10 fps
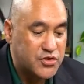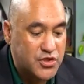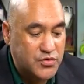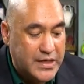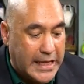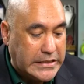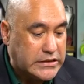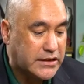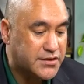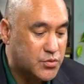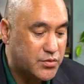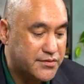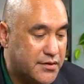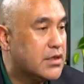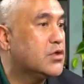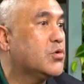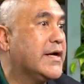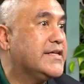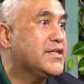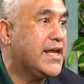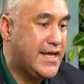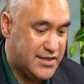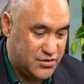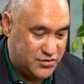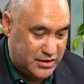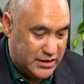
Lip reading: don't handle it with great care,